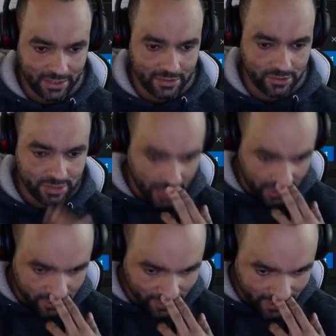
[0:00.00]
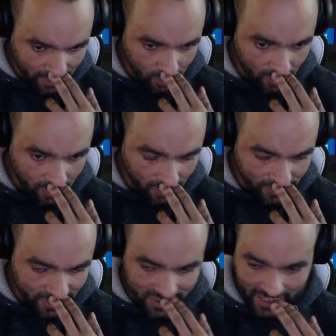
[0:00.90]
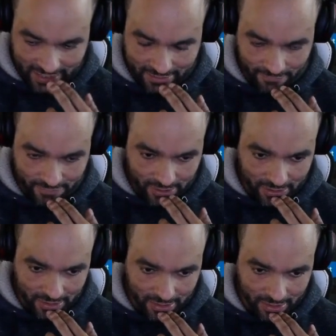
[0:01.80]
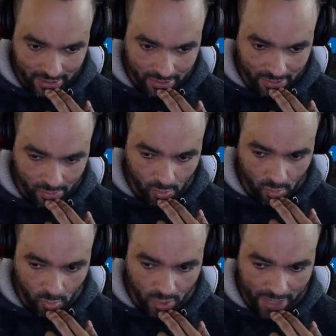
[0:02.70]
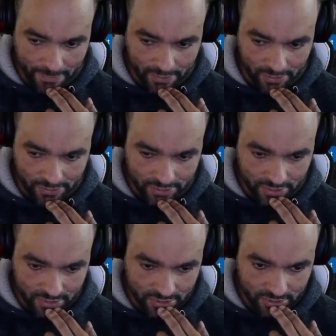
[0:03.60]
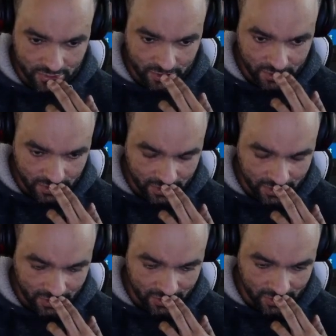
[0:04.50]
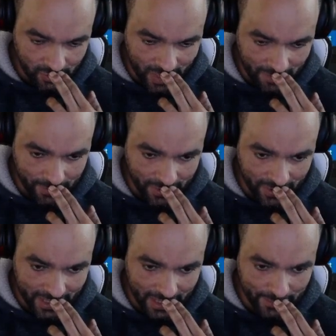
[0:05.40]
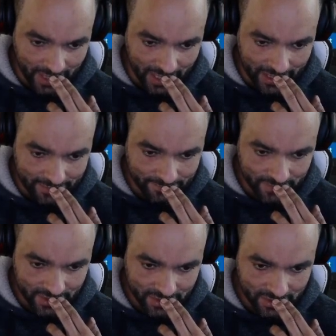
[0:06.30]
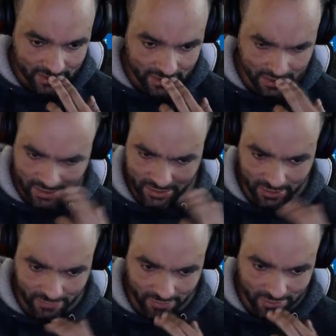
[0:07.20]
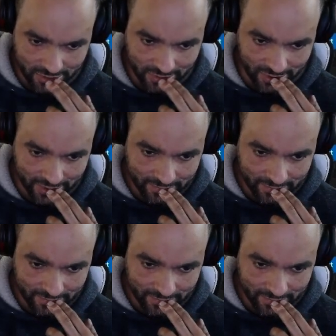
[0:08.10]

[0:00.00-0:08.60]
To start with, on the side of the web the web API. Sorry for all the scrolling.